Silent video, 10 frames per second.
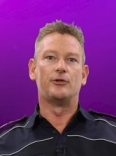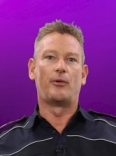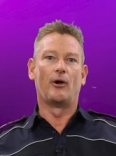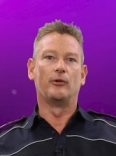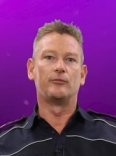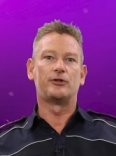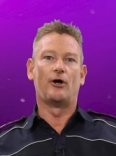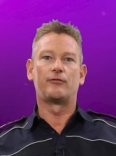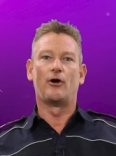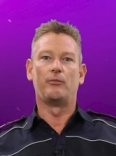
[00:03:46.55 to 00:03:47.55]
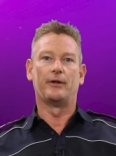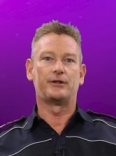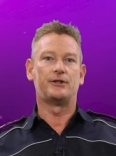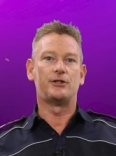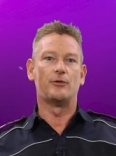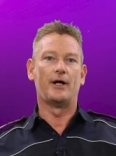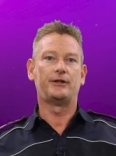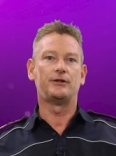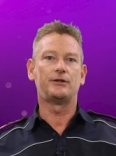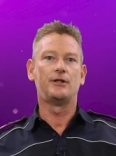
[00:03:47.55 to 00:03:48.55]
to problem solve complex
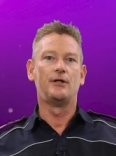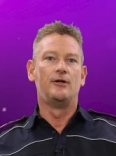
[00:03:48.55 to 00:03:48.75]
situations.